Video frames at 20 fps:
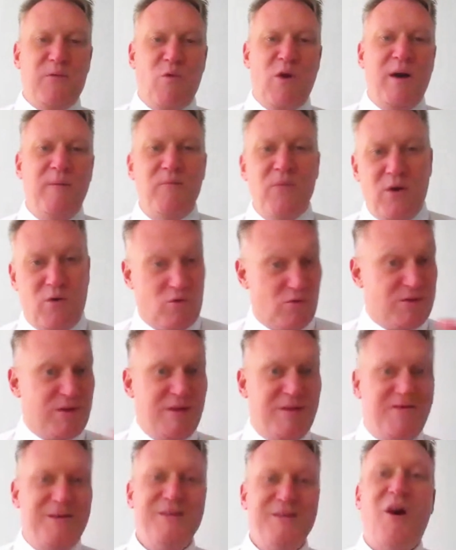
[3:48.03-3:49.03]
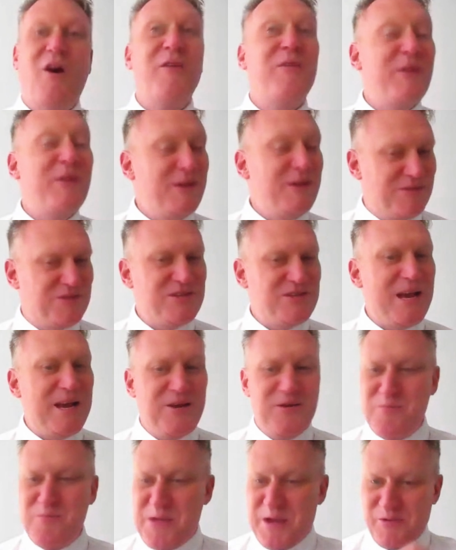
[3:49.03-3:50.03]
one, or I think the
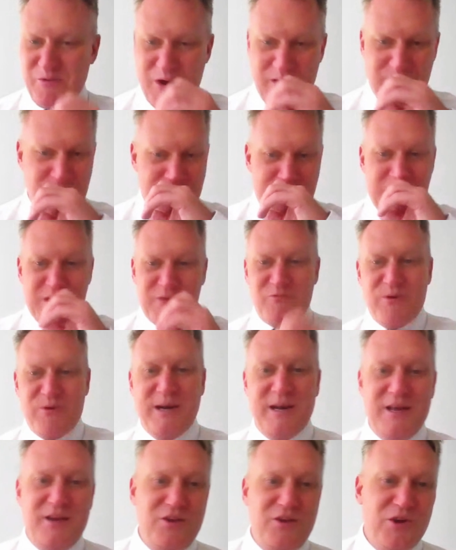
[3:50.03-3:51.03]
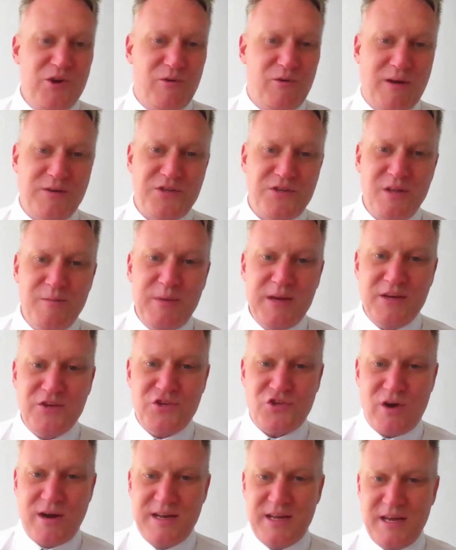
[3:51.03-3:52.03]
second big one, really, euro. So the
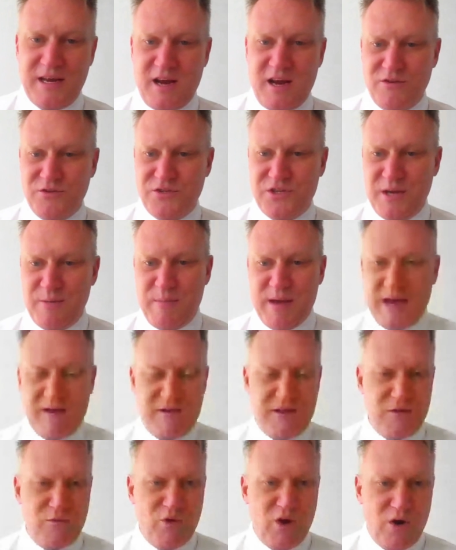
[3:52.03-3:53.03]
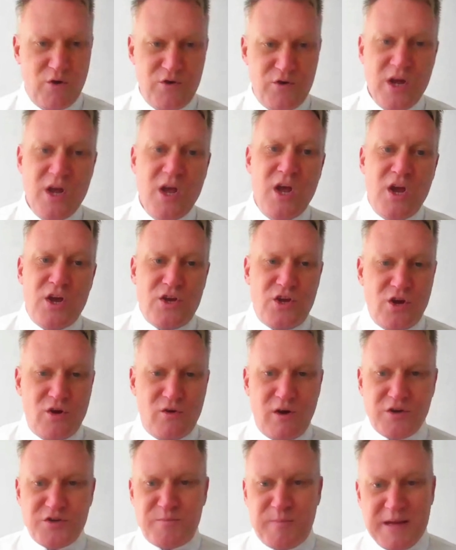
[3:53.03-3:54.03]
biggest trading currency pair in the world.
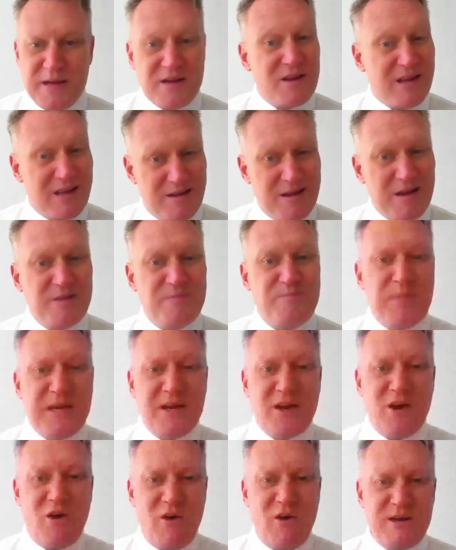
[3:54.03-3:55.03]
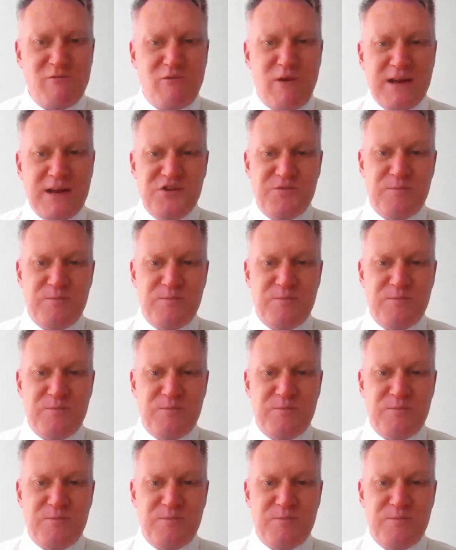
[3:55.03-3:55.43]
Euro's been kind of range